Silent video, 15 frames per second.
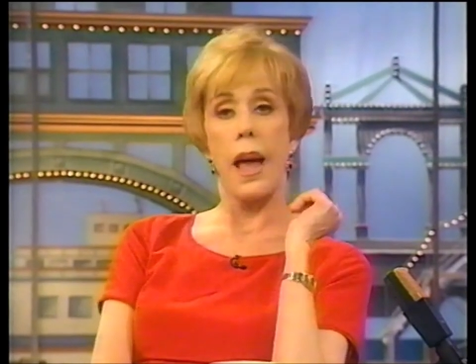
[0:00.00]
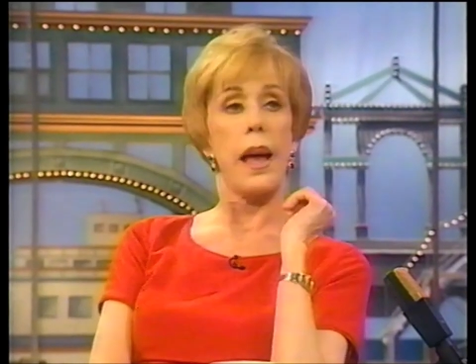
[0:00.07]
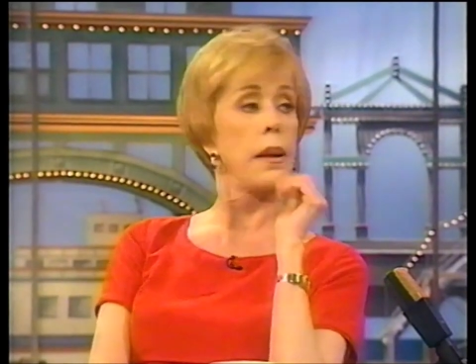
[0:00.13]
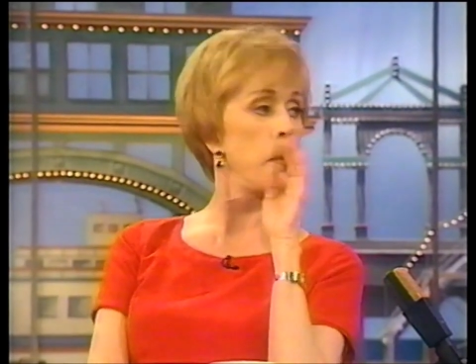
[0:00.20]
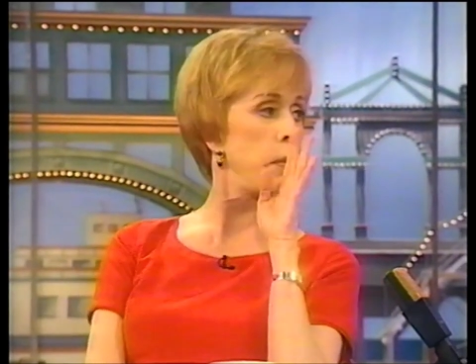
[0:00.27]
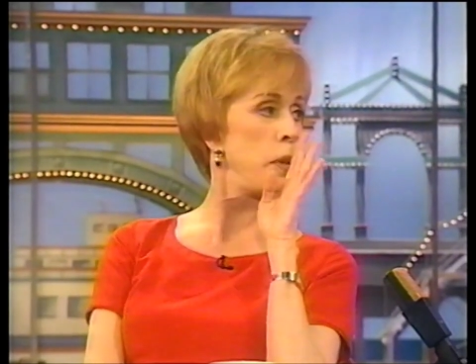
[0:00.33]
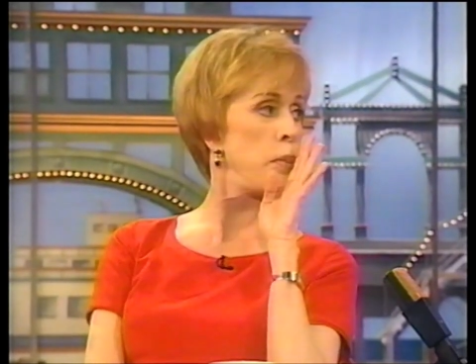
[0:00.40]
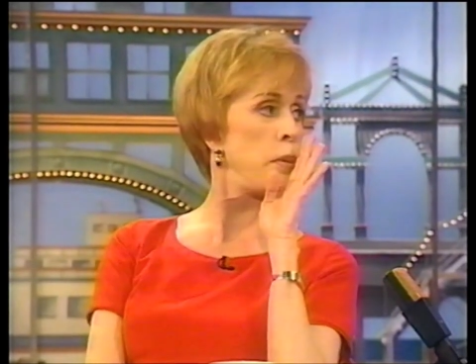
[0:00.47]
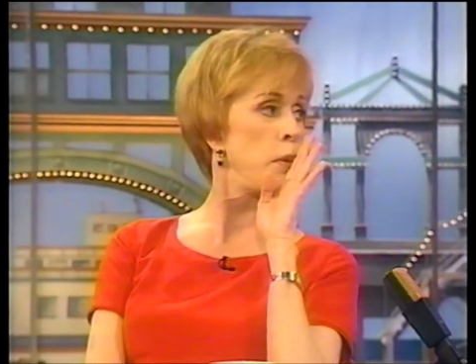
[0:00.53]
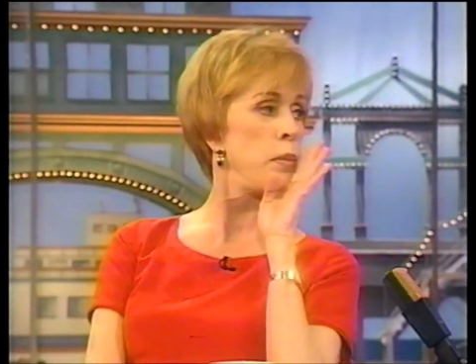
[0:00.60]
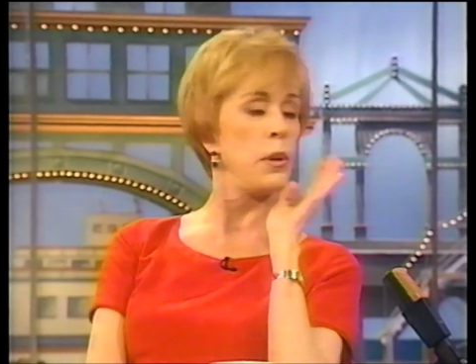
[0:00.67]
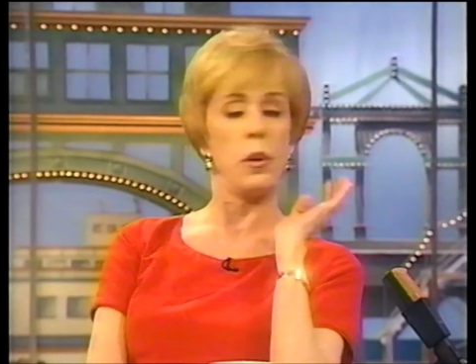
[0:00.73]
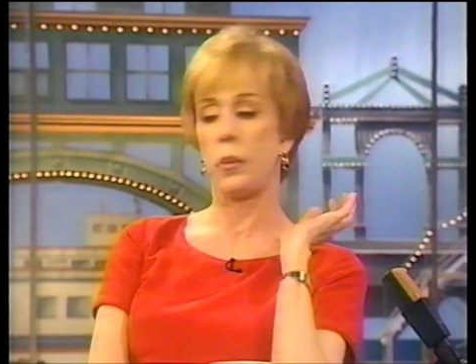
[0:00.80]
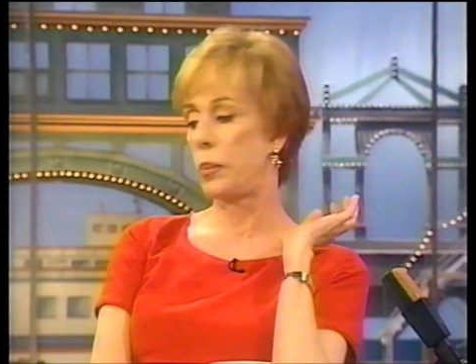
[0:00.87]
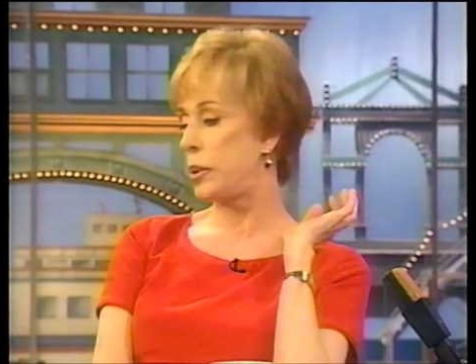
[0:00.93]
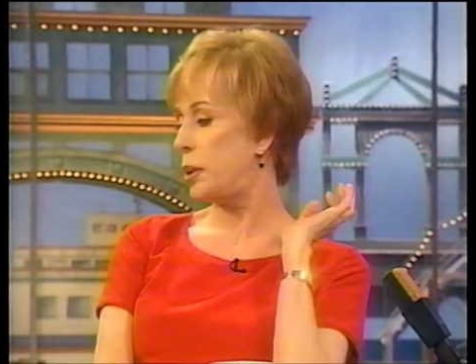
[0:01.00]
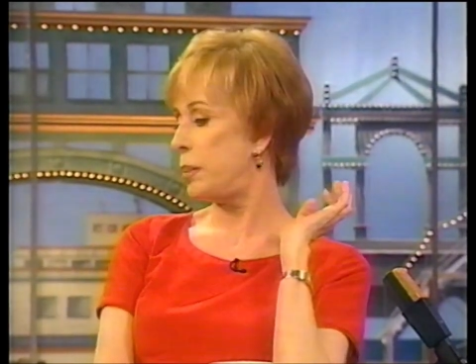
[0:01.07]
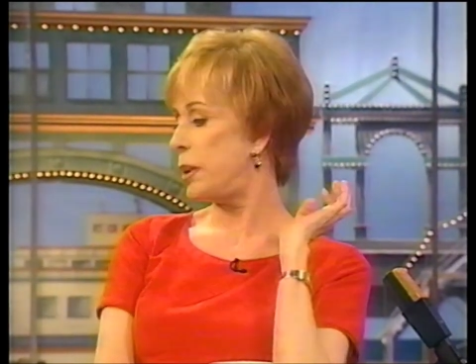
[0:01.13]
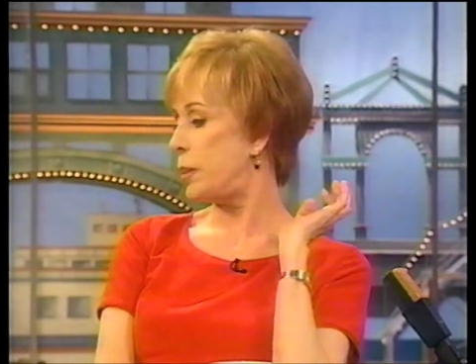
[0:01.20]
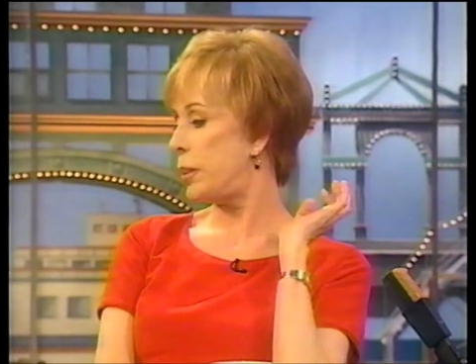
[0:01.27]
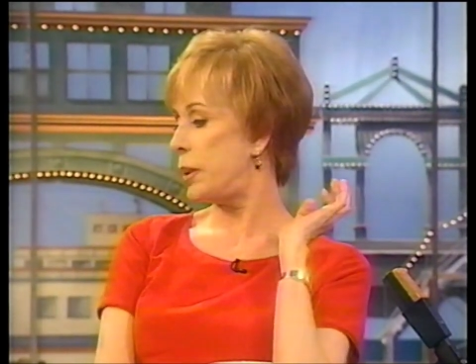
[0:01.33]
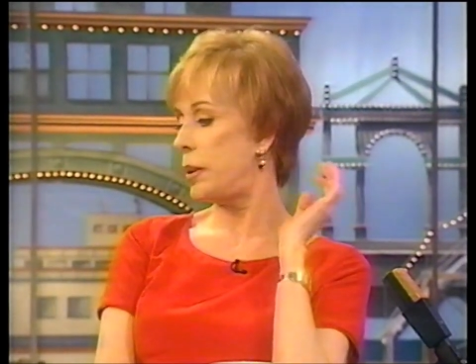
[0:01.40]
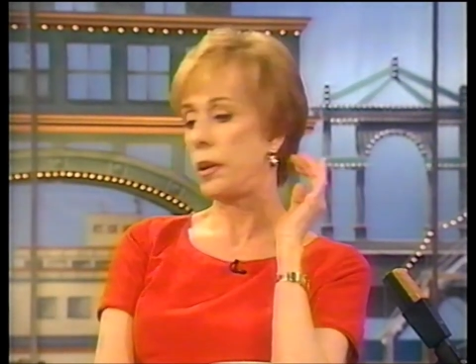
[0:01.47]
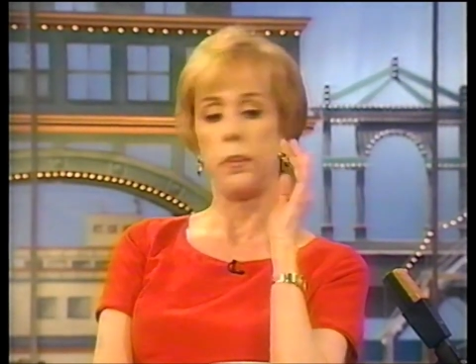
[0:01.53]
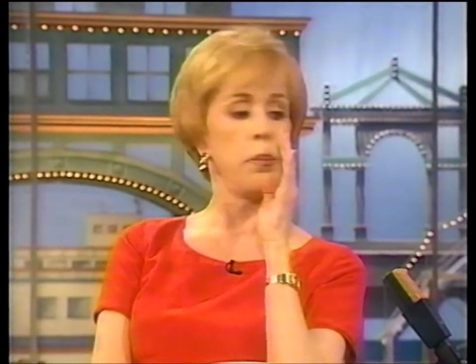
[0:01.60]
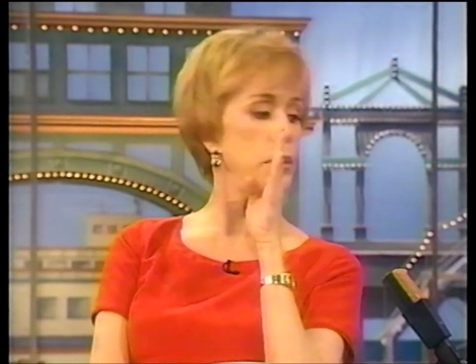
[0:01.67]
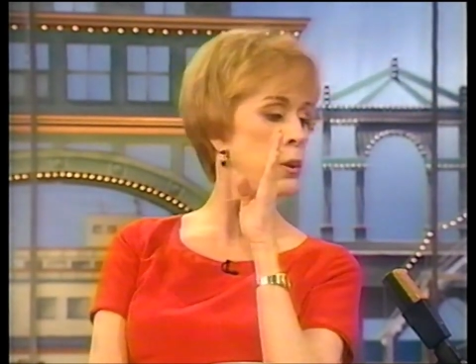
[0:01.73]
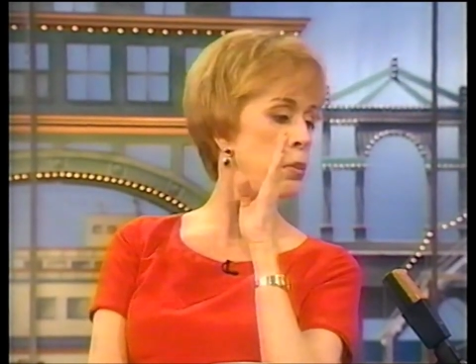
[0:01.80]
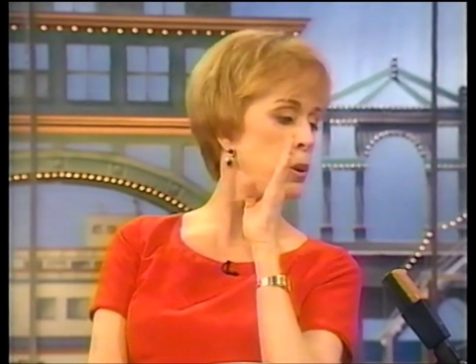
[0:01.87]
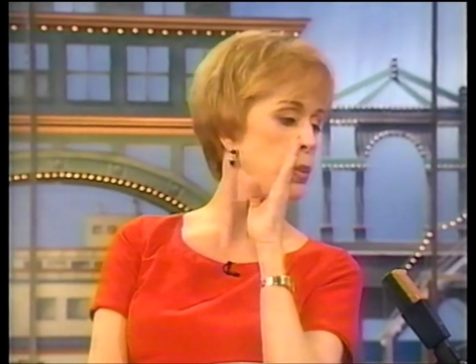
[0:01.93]
and psh, psh,
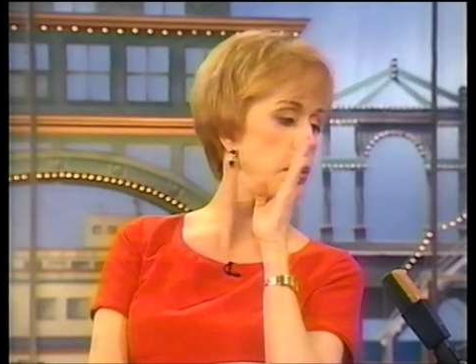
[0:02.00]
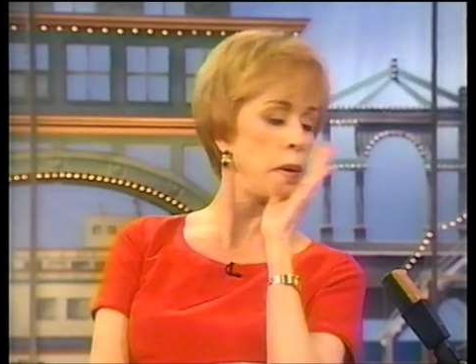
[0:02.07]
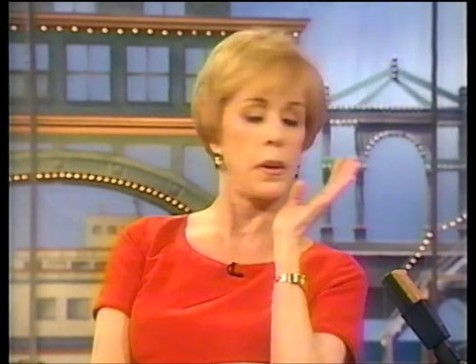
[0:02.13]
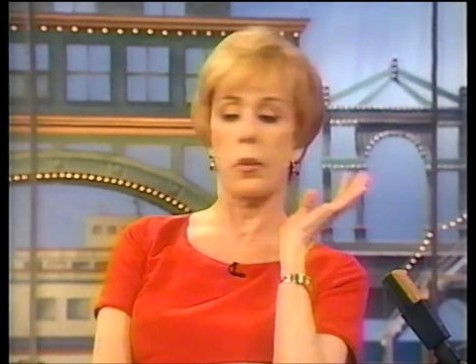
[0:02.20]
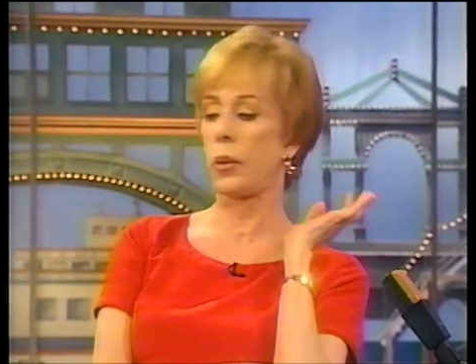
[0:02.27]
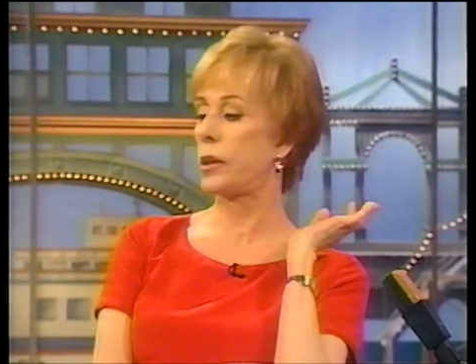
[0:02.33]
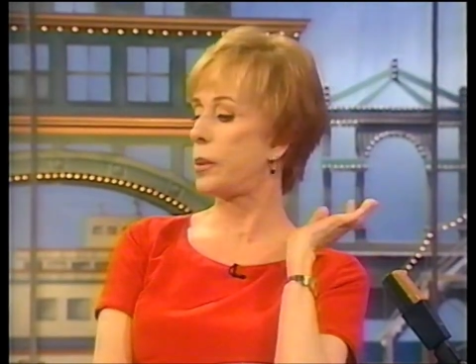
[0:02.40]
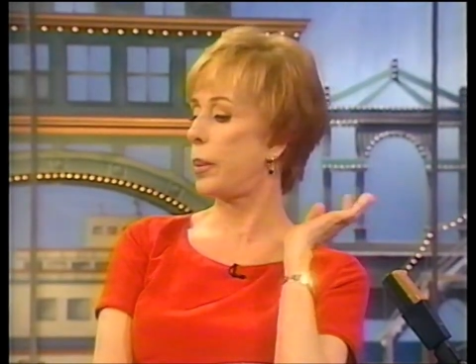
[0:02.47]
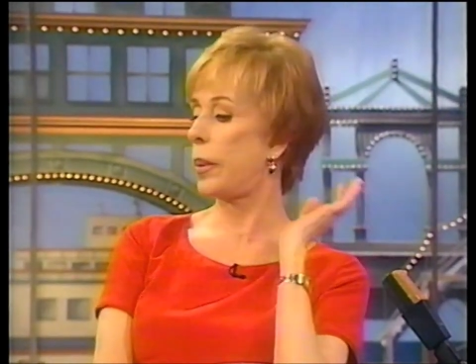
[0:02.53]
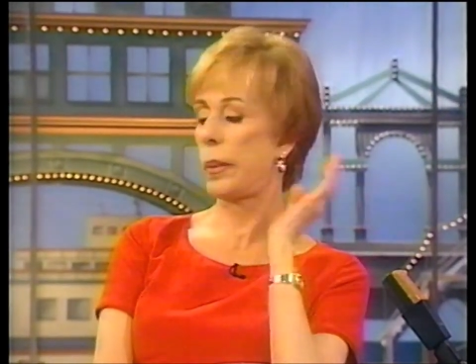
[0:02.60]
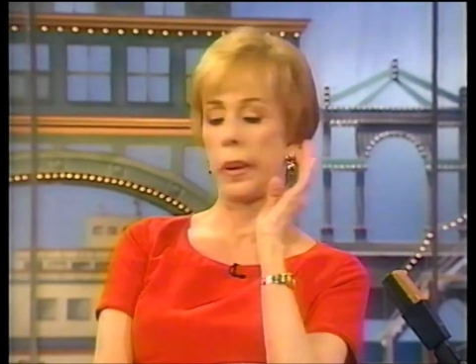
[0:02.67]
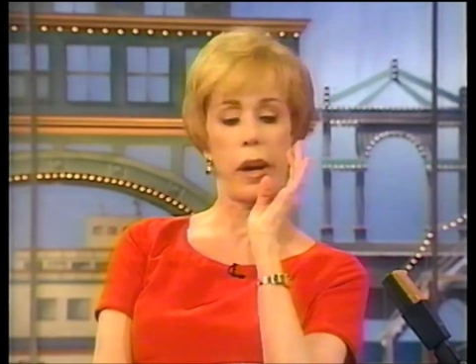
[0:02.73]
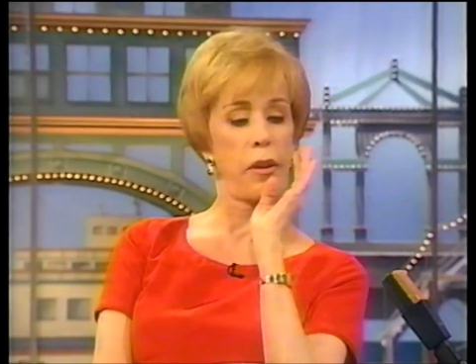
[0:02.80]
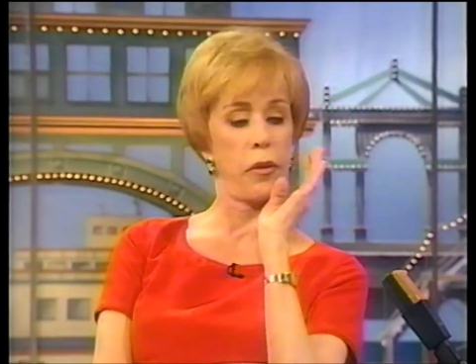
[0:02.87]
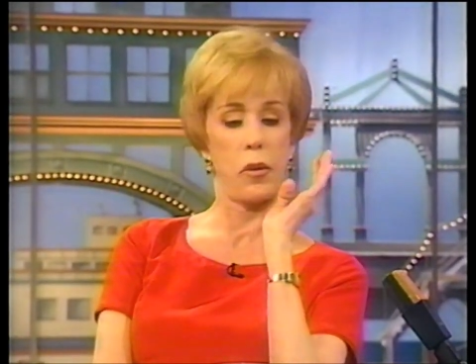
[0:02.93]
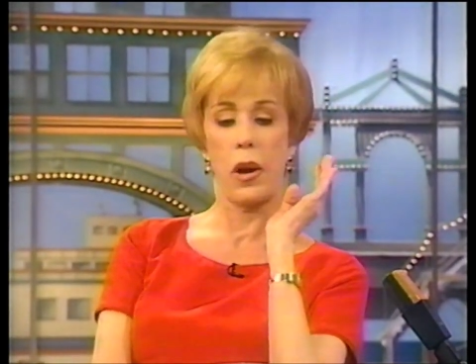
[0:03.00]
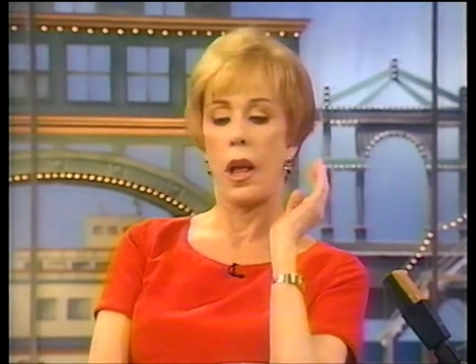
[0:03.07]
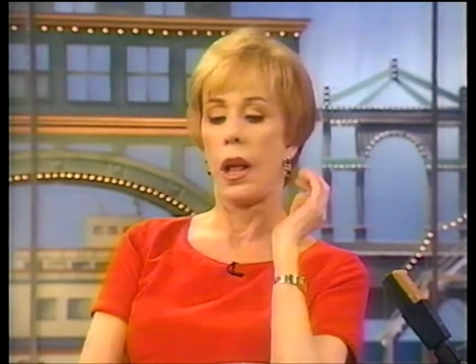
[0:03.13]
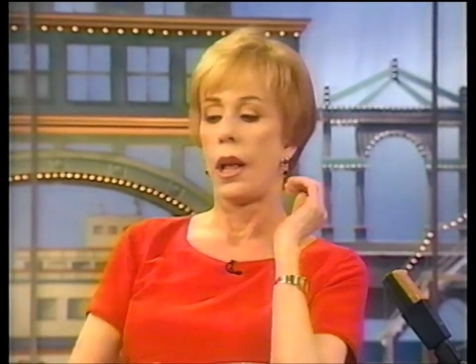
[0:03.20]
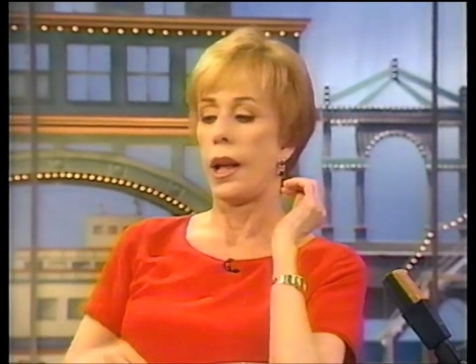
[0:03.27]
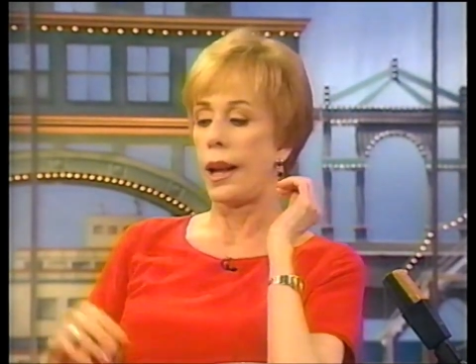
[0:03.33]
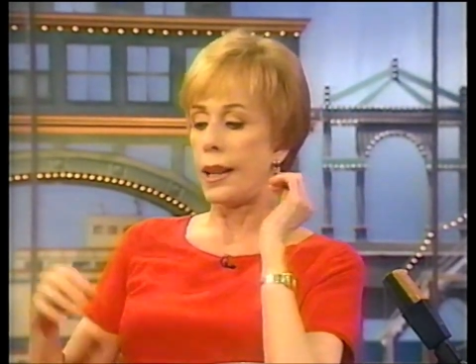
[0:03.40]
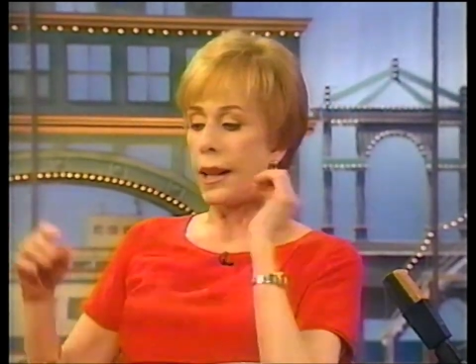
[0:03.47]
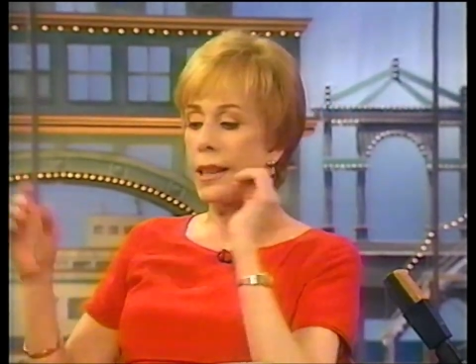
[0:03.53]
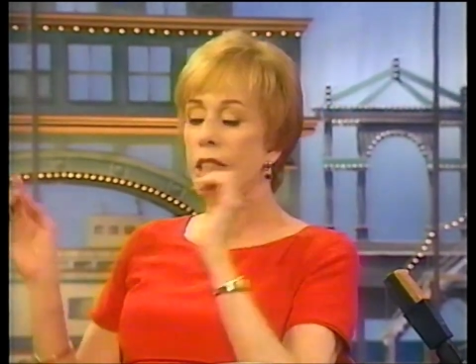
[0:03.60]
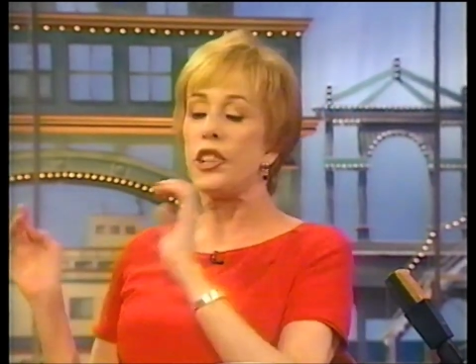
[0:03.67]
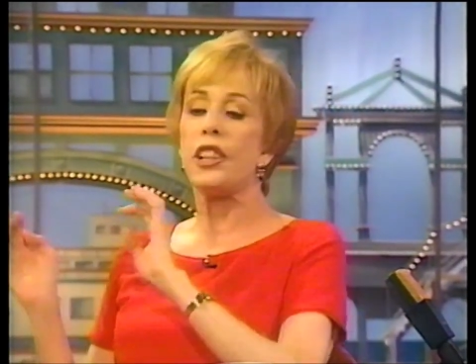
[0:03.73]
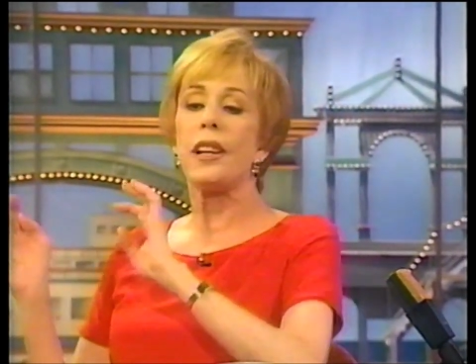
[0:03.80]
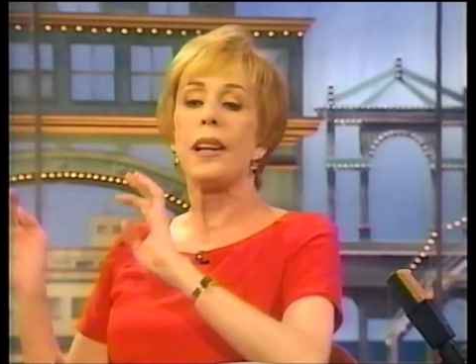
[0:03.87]
psh, they're whispering back and forth, and she